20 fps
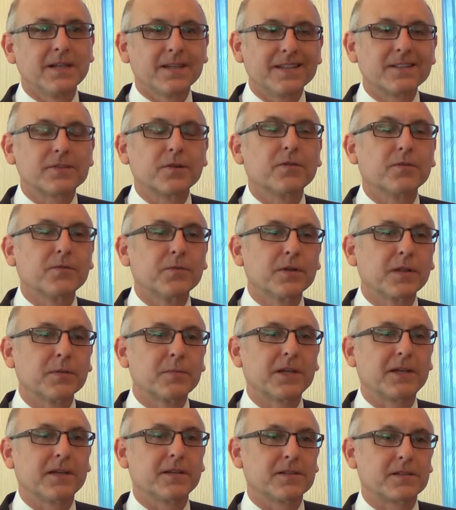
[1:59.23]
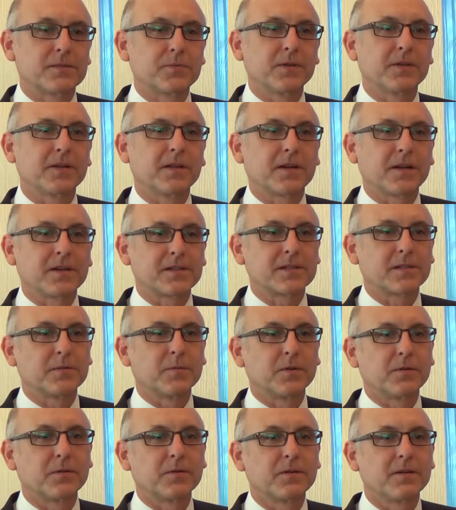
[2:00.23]
And so it really begins with the
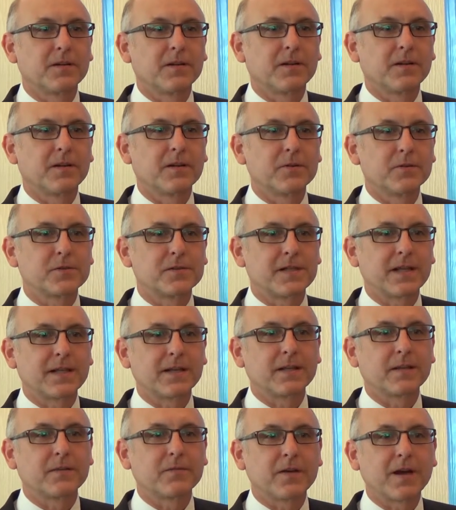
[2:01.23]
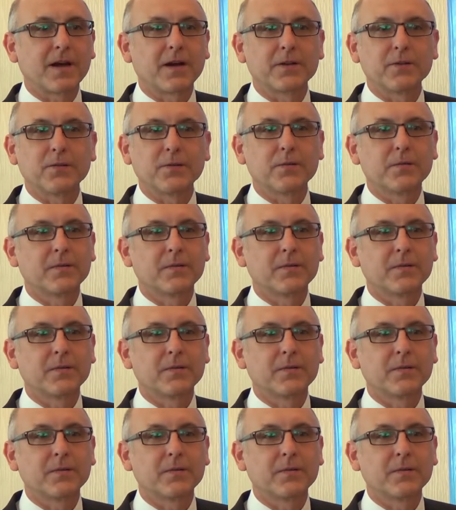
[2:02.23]
customer understanding the value.